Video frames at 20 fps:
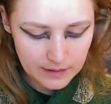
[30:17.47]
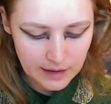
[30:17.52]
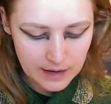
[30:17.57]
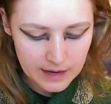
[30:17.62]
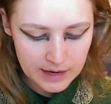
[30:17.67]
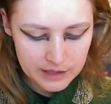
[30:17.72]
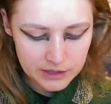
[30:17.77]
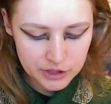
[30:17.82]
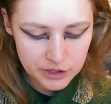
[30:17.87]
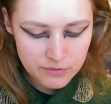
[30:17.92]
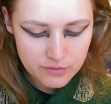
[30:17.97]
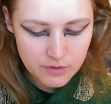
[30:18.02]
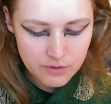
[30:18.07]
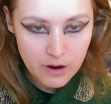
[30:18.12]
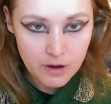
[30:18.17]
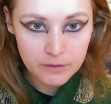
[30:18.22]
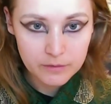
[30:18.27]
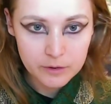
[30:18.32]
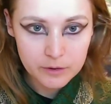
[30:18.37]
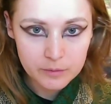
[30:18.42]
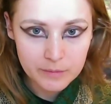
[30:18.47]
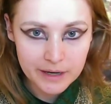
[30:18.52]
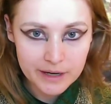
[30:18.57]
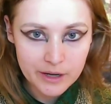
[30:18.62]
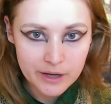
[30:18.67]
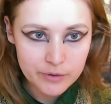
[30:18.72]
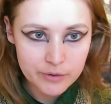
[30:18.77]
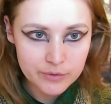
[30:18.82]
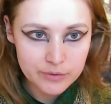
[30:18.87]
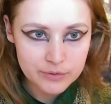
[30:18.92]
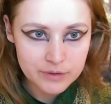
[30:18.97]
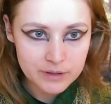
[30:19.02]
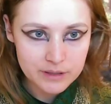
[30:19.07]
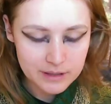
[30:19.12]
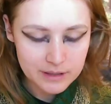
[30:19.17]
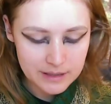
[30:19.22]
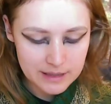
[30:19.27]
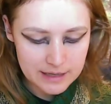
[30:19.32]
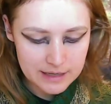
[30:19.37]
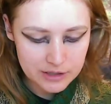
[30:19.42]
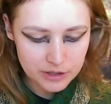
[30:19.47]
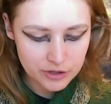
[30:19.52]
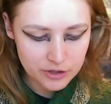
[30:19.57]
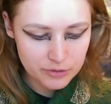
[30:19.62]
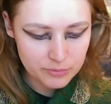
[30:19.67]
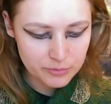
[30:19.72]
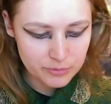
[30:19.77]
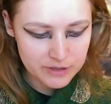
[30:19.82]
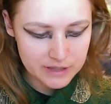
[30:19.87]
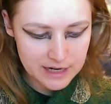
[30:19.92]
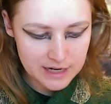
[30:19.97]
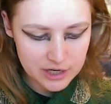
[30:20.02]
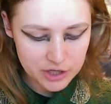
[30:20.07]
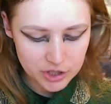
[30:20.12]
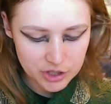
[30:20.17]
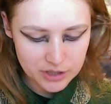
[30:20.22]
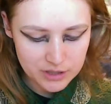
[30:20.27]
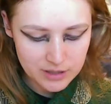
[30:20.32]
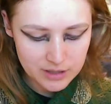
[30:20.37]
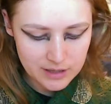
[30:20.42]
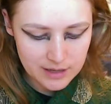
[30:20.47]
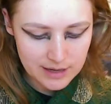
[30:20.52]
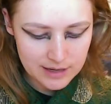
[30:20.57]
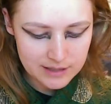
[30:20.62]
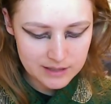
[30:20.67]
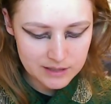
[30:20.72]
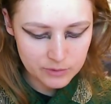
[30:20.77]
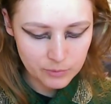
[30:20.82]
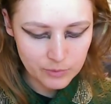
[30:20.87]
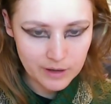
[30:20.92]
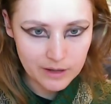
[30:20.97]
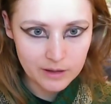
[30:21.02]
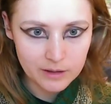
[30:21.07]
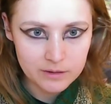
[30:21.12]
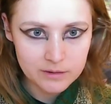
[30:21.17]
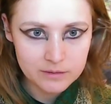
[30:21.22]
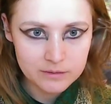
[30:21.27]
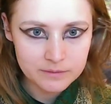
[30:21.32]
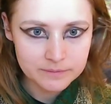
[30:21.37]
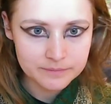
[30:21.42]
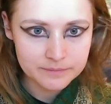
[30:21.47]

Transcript: I do offer my own interpretation as well.